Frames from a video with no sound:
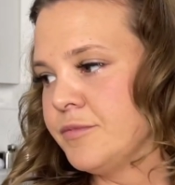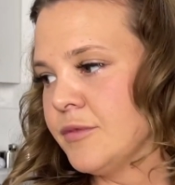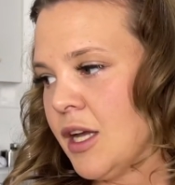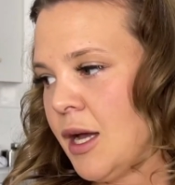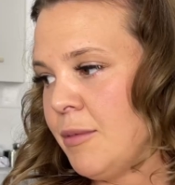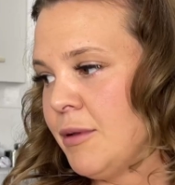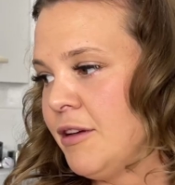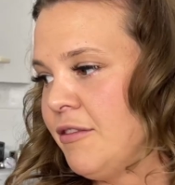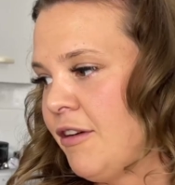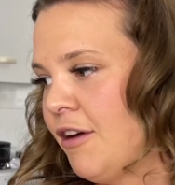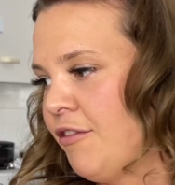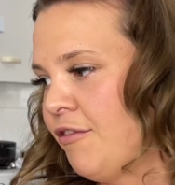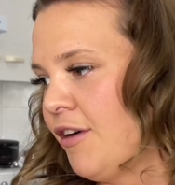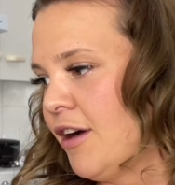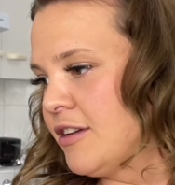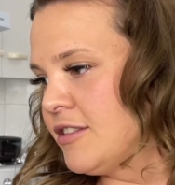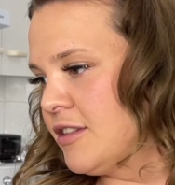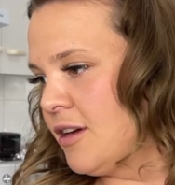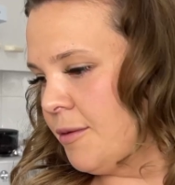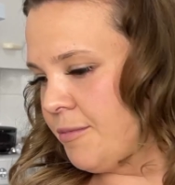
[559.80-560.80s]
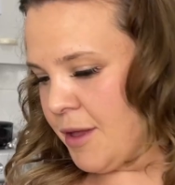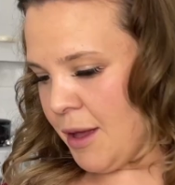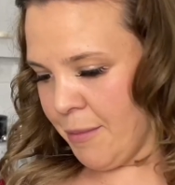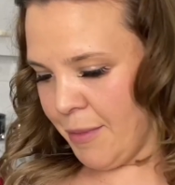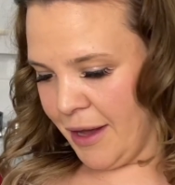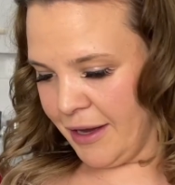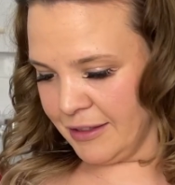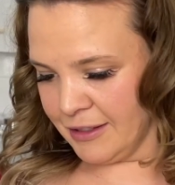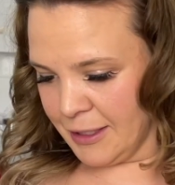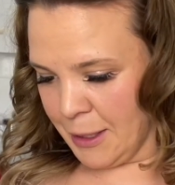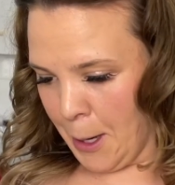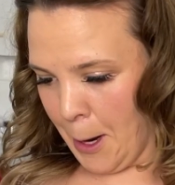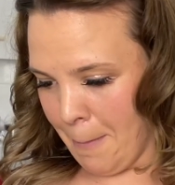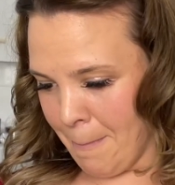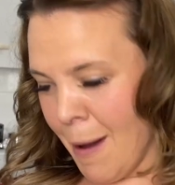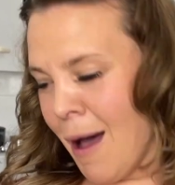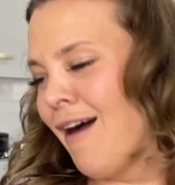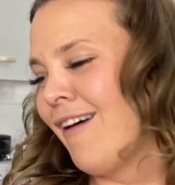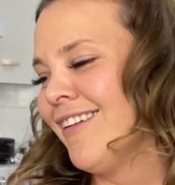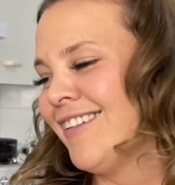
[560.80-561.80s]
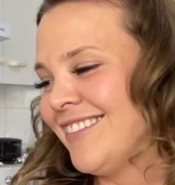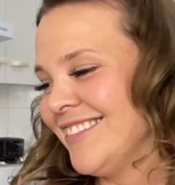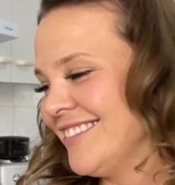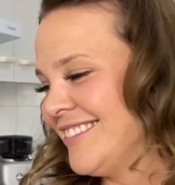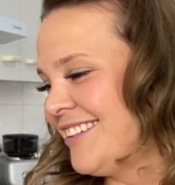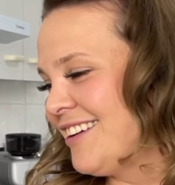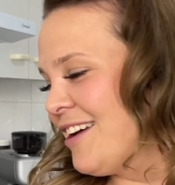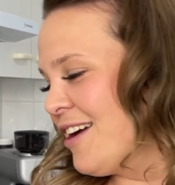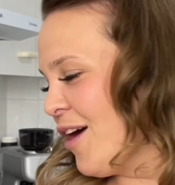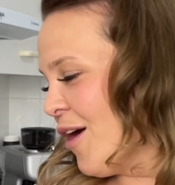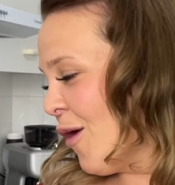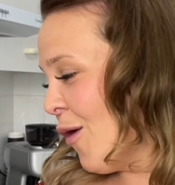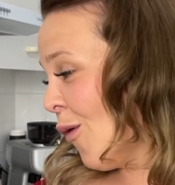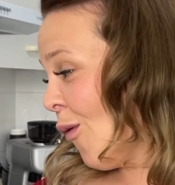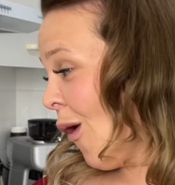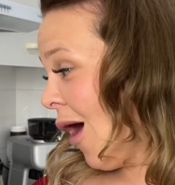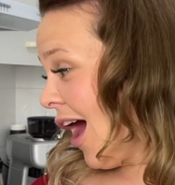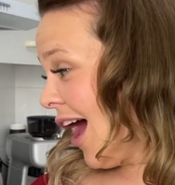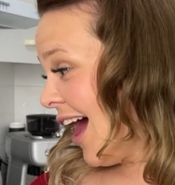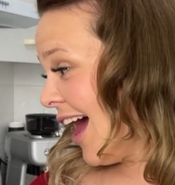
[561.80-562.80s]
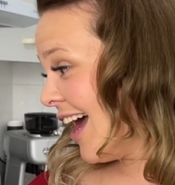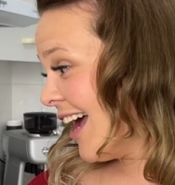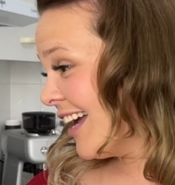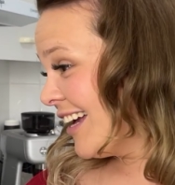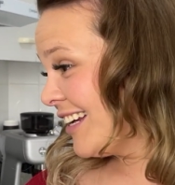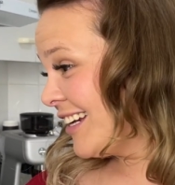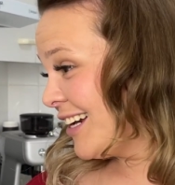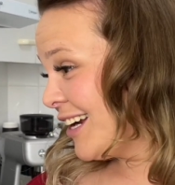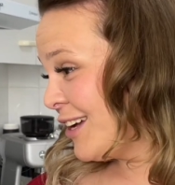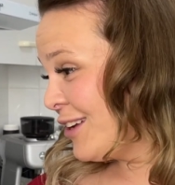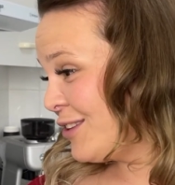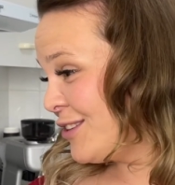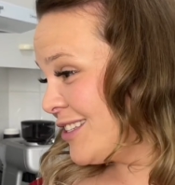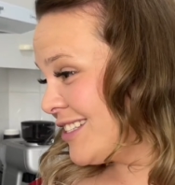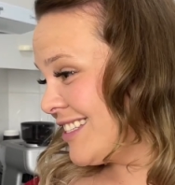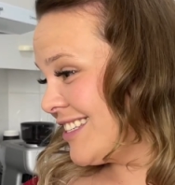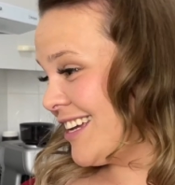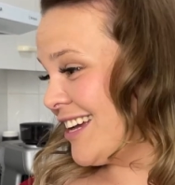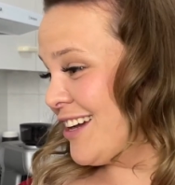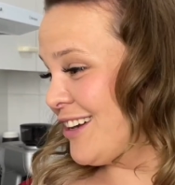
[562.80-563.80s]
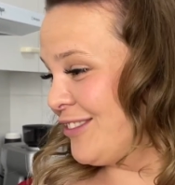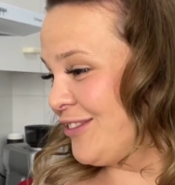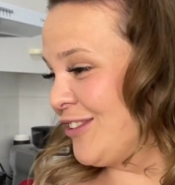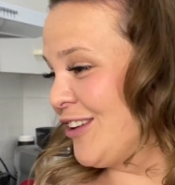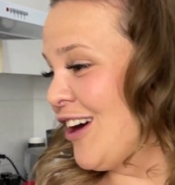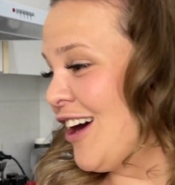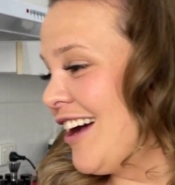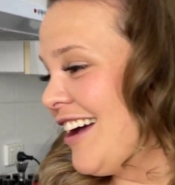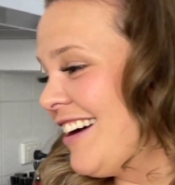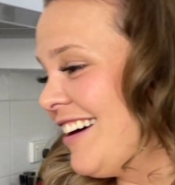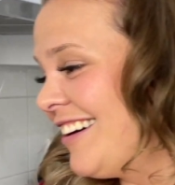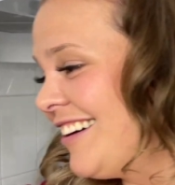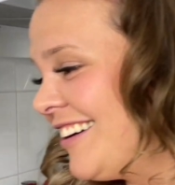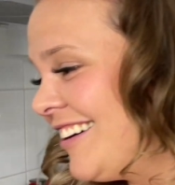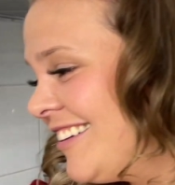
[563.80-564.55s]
I believe I fucked up that badly. Why did I use the air fryer?